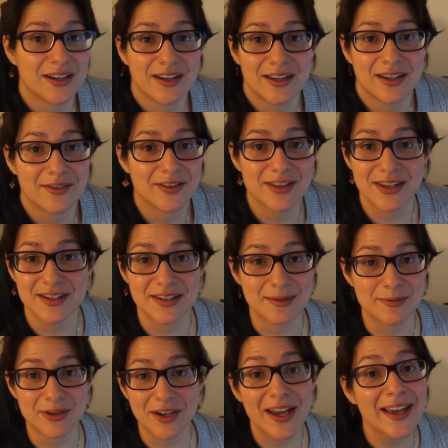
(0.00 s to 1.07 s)
everything
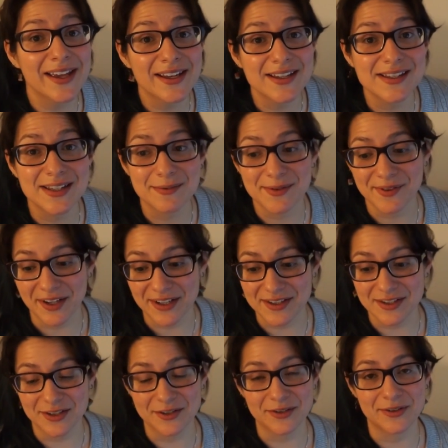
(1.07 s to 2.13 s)
seemed okay and it seems fine
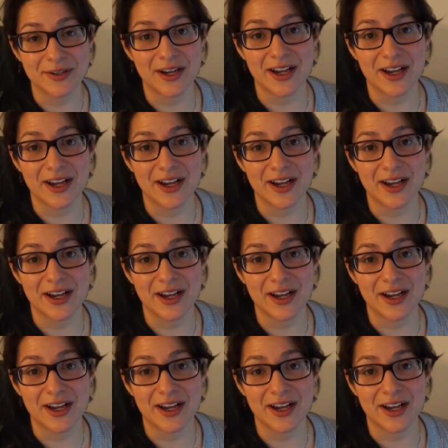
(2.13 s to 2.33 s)
so